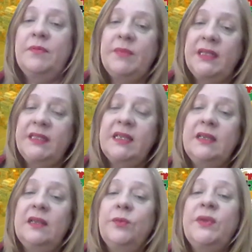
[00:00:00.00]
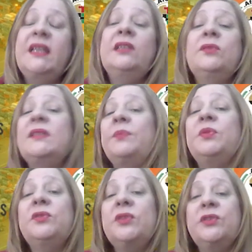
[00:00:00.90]
material. We need to
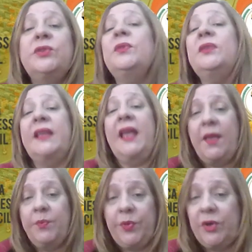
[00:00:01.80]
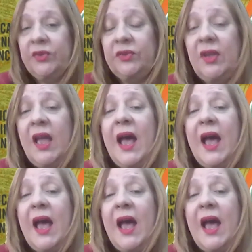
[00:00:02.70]
substitute the import.